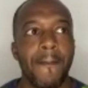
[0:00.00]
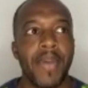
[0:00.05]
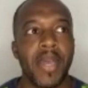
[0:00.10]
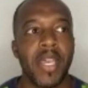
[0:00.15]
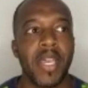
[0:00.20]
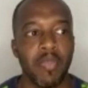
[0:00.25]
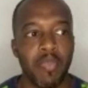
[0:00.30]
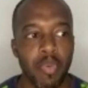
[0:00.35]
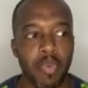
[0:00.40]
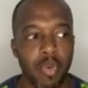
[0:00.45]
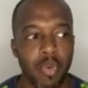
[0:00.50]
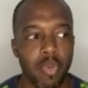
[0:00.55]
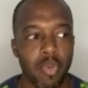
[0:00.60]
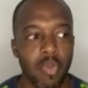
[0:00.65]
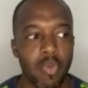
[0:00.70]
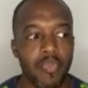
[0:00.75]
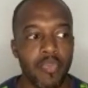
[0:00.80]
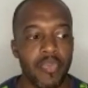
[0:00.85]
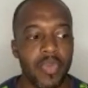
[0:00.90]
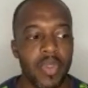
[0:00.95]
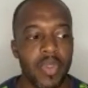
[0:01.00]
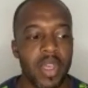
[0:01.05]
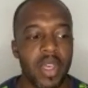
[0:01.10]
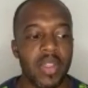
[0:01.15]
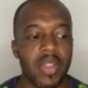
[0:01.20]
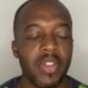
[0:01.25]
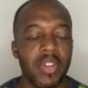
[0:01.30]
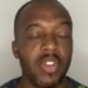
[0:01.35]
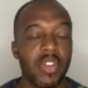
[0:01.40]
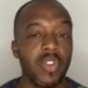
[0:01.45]
people
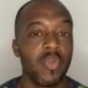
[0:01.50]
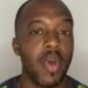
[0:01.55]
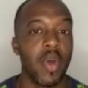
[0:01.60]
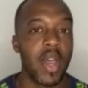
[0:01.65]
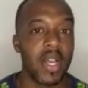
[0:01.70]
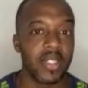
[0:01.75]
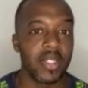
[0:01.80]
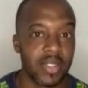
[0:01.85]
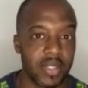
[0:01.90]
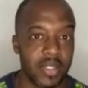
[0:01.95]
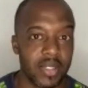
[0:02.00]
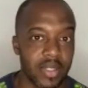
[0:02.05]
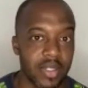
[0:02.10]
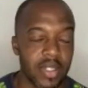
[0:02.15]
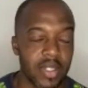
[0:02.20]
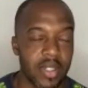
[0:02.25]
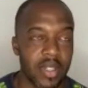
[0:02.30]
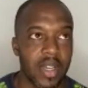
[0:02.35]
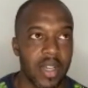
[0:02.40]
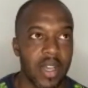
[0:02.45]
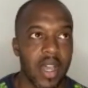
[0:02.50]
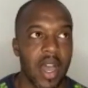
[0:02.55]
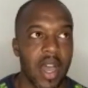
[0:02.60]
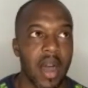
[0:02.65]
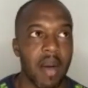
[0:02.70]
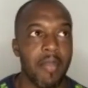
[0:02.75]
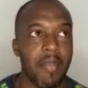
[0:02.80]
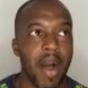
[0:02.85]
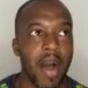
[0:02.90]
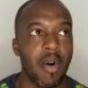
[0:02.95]
in the US
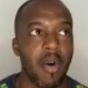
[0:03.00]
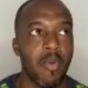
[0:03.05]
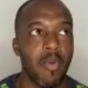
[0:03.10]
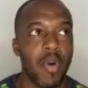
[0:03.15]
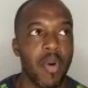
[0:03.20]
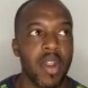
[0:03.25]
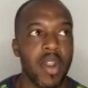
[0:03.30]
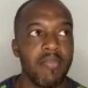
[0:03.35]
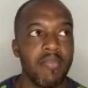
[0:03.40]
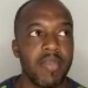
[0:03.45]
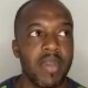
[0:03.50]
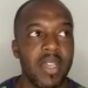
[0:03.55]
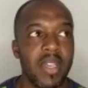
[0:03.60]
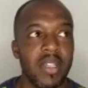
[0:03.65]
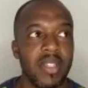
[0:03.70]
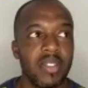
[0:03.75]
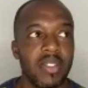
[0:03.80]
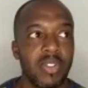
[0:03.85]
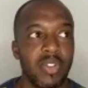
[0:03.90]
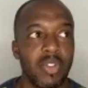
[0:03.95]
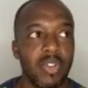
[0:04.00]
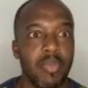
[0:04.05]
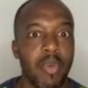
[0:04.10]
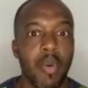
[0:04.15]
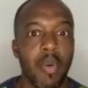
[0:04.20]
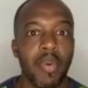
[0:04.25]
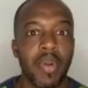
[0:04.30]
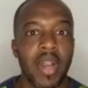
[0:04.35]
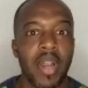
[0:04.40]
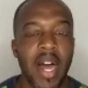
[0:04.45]
about what it means to
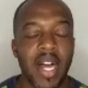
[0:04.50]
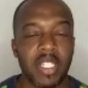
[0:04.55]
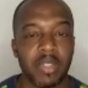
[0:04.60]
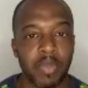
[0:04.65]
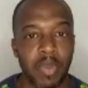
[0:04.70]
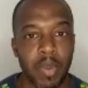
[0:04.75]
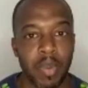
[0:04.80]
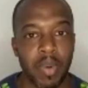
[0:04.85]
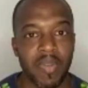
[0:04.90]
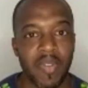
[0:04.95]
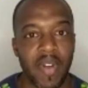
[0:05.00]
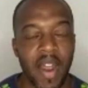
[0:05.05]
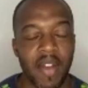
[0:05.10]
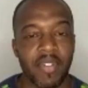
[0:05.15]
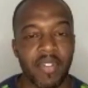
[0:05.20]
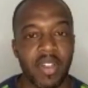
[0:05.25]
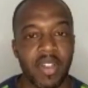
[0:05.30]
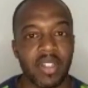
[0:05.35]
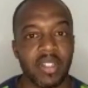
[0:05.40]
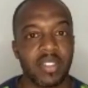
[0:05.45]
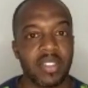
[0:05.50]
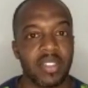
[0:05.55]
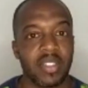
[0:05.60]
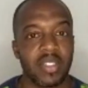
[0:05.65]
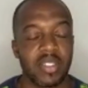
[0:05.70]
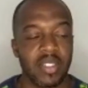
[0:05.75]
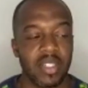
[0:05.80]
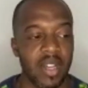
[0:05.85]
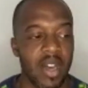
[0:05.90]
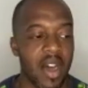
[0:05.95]
mobilize people of African descent
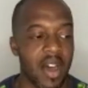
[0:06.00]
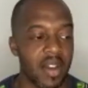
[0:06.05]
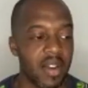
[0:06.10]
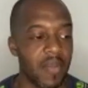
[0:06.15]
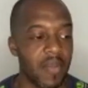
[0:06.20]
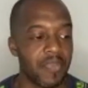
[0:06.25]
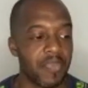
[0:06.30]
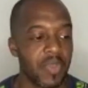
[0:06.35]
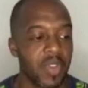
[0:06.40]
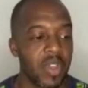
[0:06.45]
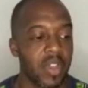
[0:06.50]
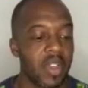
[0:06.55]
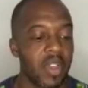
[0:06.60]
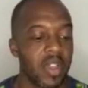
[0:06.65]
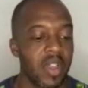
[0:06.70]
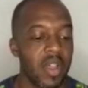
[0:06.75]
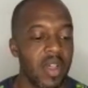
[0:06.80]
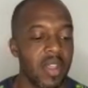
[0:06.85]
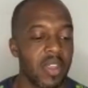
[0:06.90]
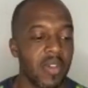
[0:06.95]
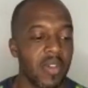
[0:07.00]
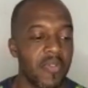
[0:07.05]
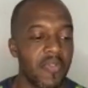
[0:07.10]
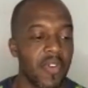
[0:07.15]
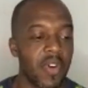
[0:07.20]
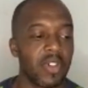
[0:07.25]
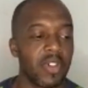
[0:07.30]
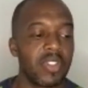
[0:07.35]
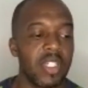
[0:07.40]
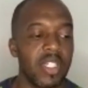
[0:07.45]
to Ghana, the
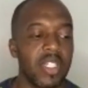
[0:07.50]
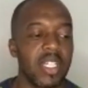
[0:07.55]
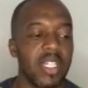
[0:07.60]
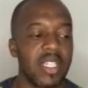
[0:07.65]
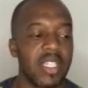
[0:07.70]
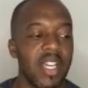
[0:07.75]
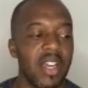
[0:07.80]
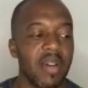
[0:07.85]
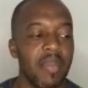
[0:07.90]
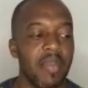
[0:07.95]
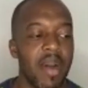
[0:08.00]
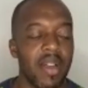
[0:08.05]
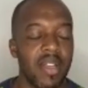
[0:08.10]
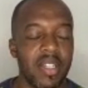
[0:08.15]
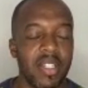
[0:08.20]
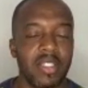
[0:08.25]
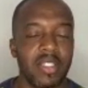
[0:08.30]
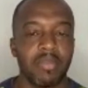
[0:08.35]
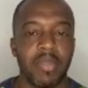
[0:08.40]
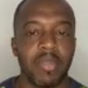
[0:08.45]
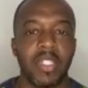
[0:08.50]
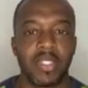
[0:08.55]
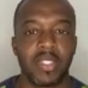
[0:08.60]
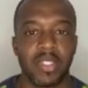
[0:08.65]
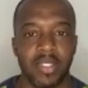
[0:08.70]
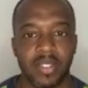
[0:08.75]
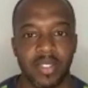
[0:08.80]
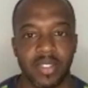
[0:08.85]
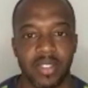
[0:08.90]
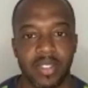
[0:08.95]
first thing they think about is
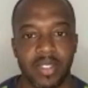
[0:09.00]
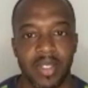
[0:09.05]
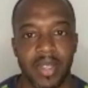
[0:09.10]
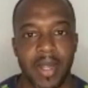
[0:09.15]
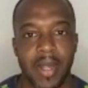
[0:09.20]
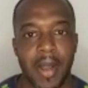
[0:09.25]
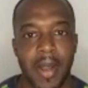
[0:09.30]
missions